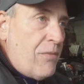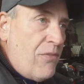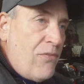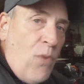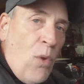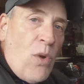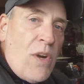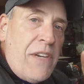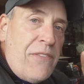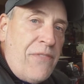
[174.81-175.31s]

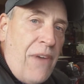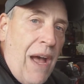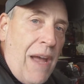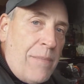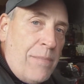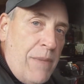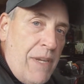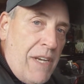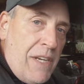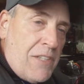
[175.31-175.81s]

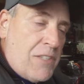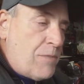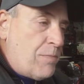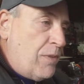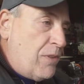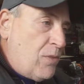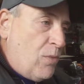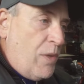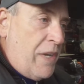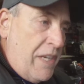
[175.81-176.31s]
45 minutes
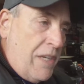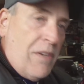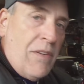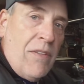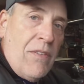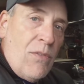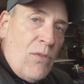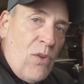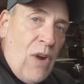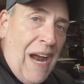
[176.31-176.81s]

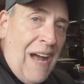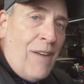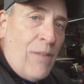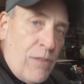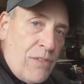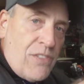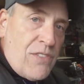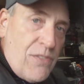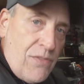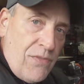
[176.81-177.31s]
between
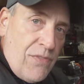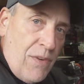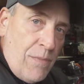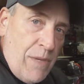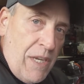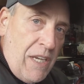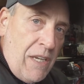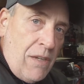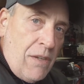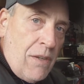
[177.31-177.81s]
rounds for
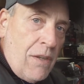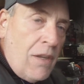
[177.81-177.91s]
me.